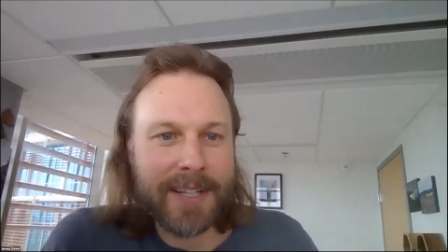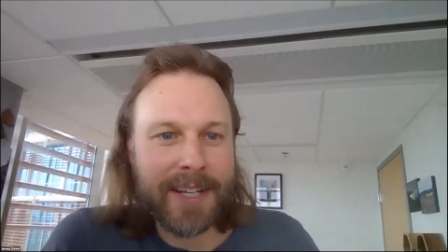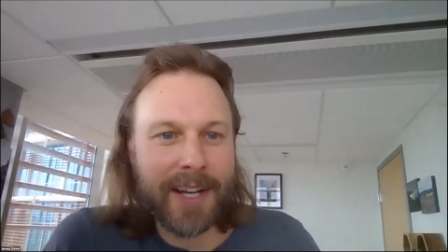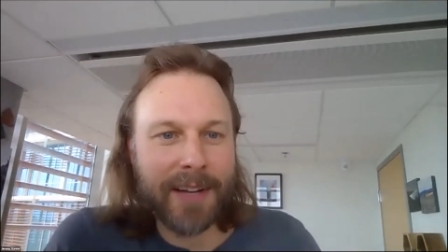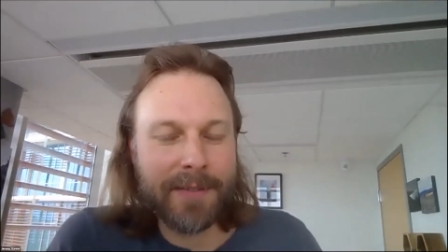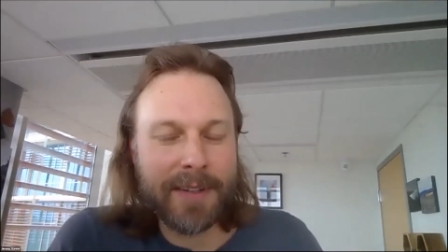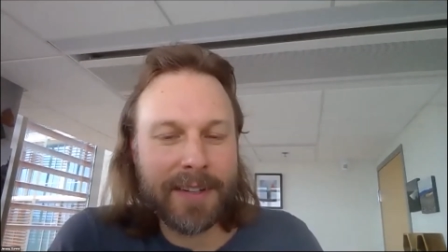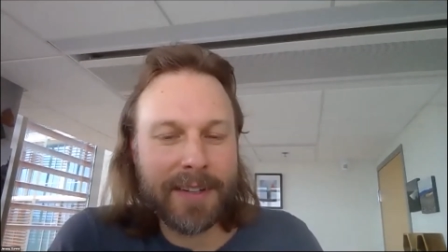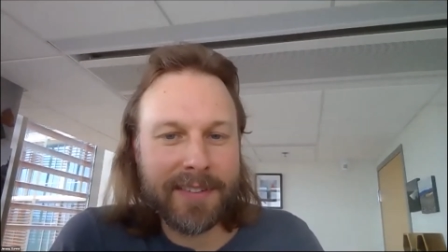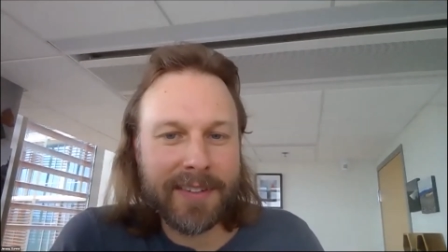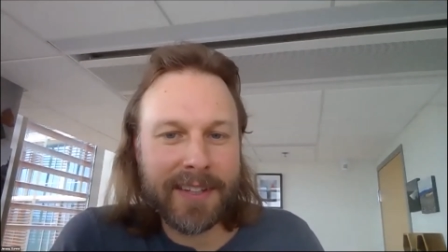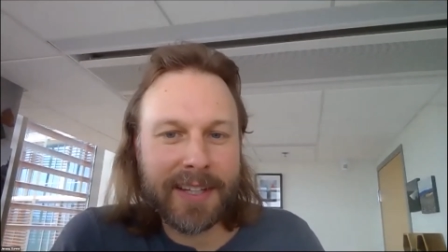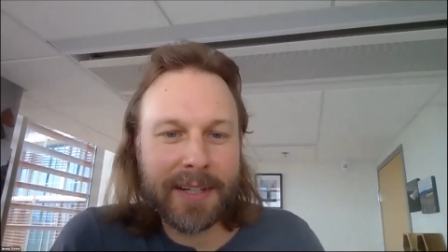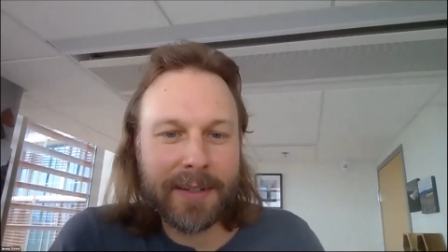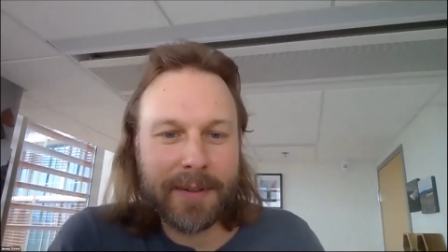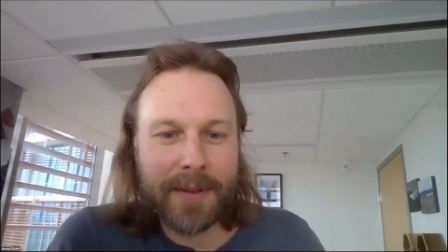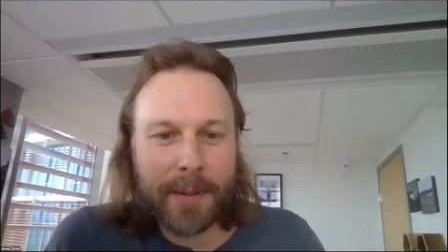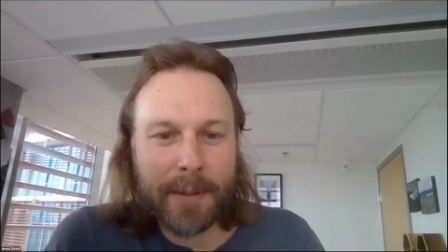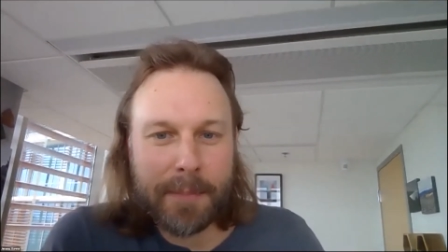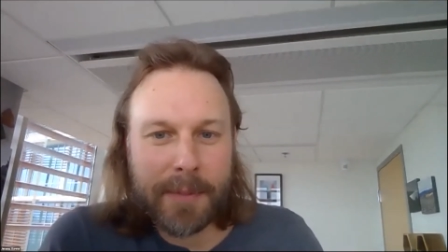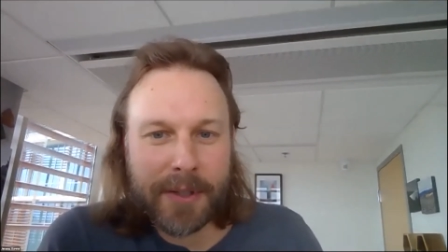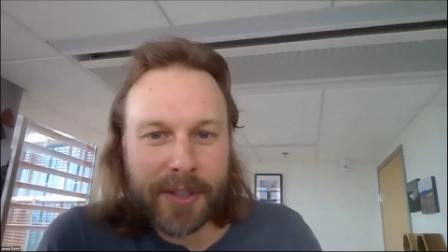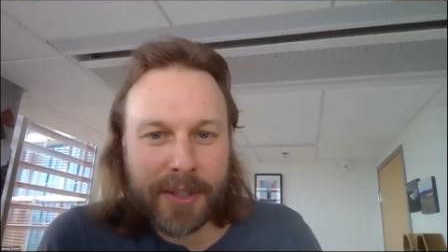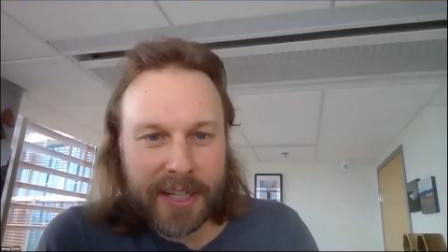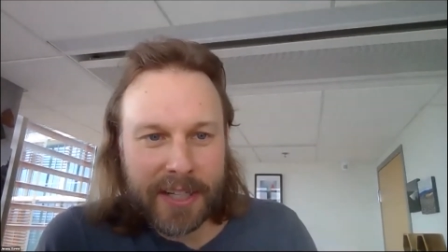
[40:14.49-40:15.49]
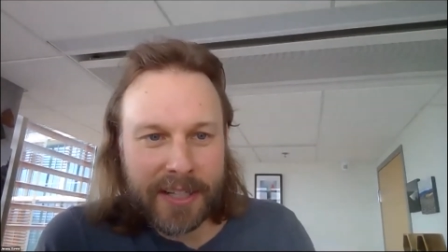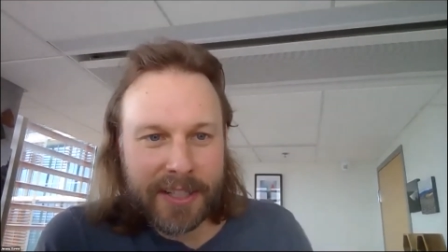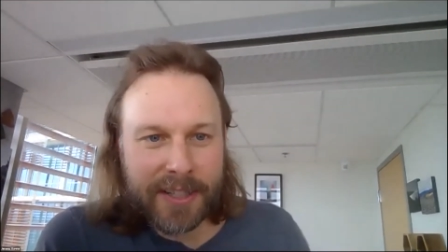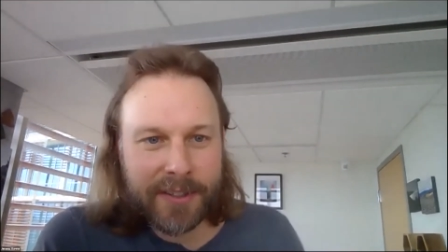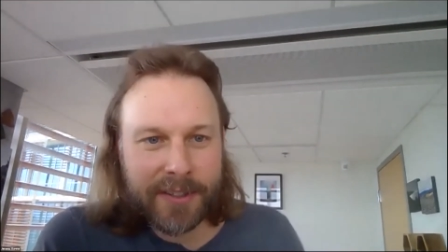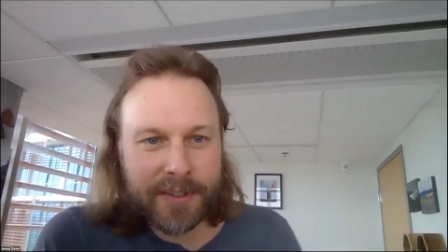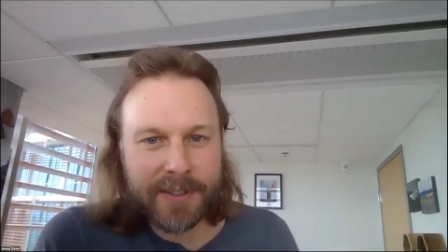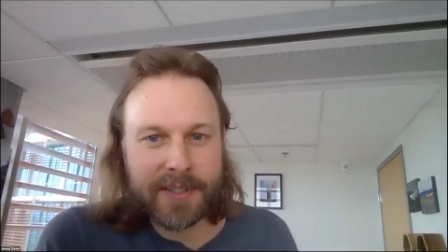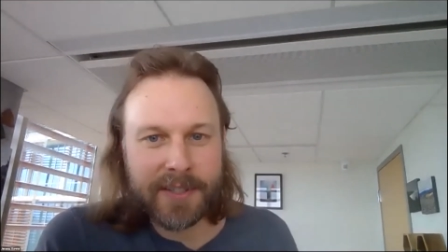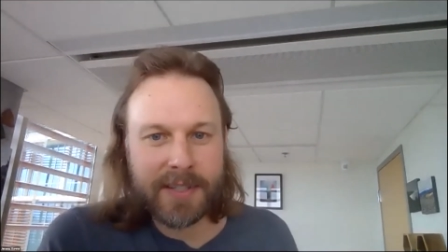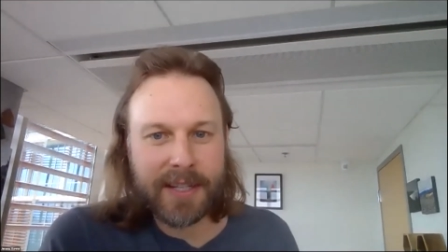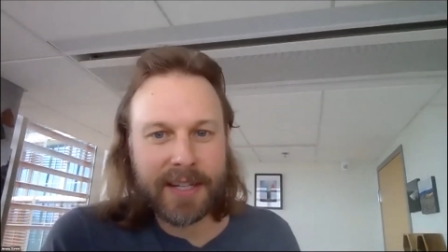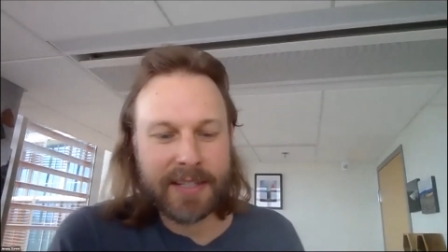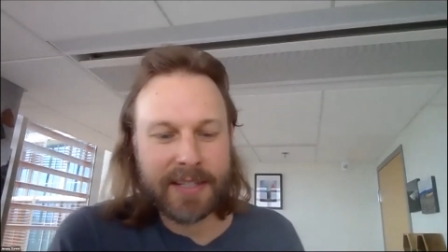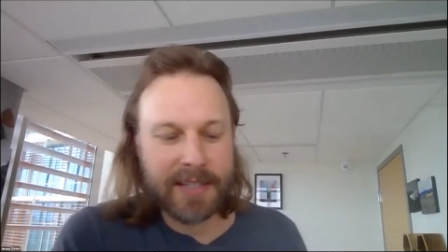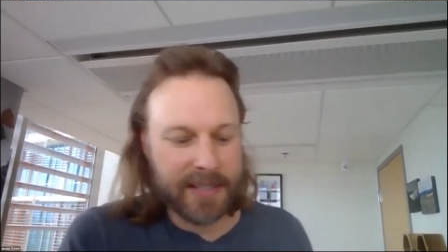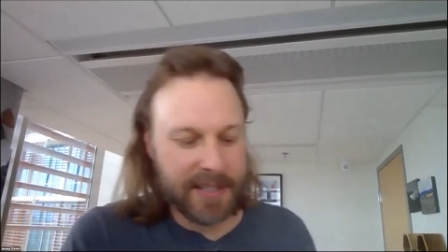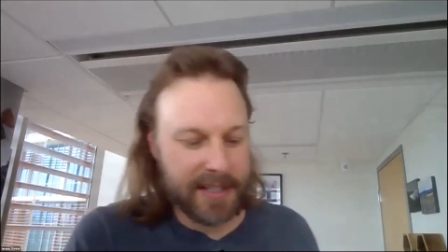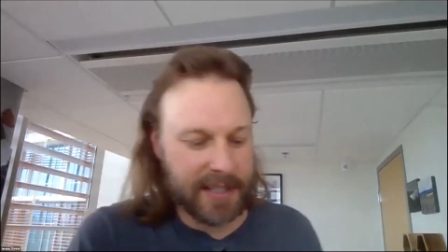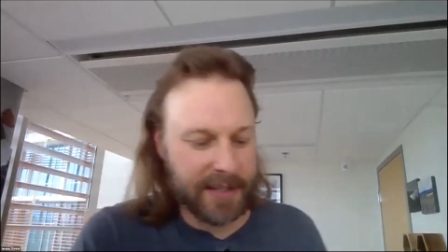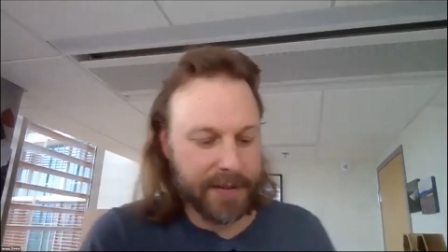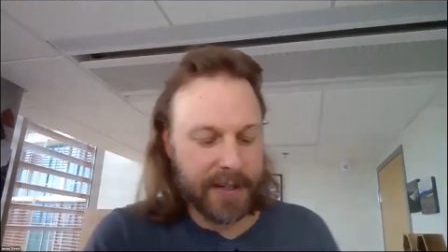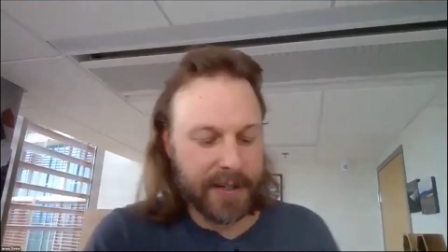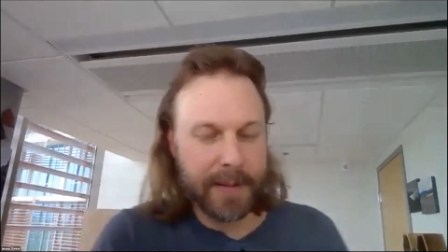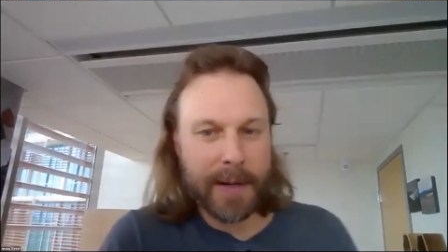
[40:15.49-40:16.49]
Obviously, a million years is a
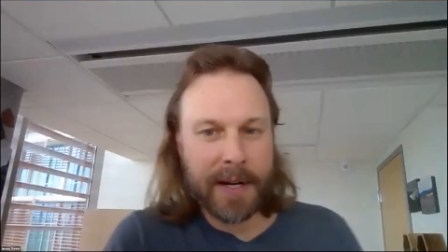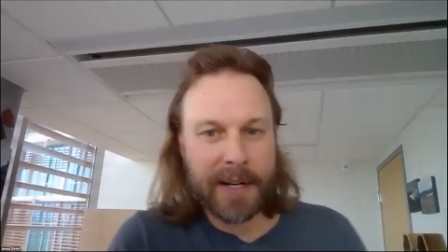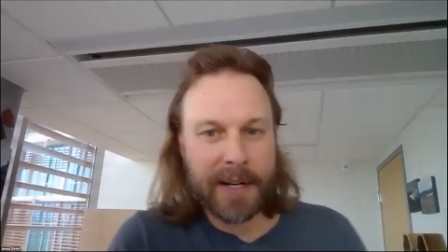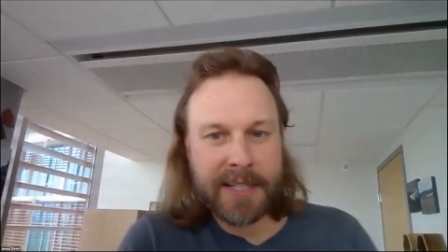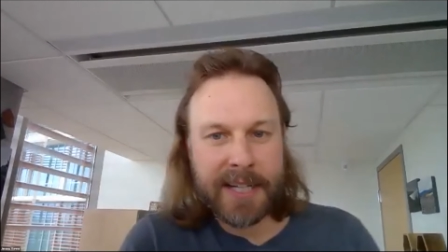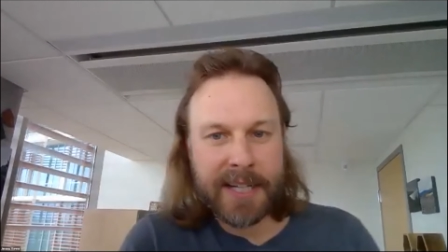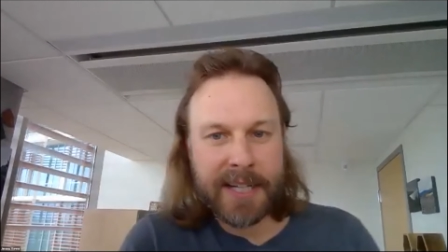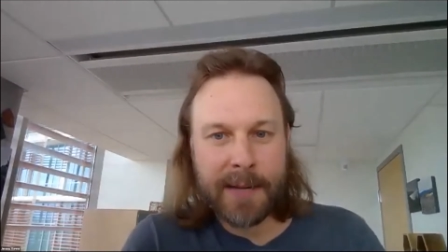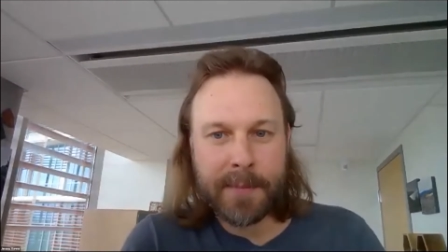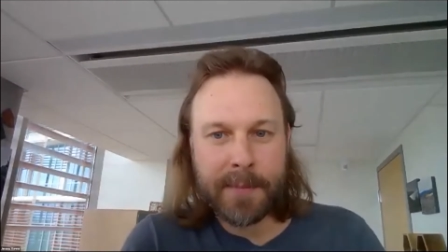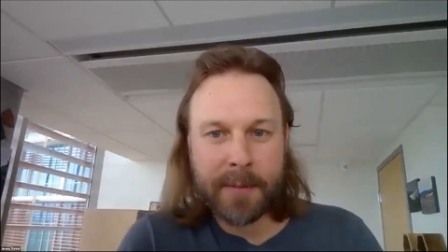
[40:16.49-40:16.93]
significant amount of time.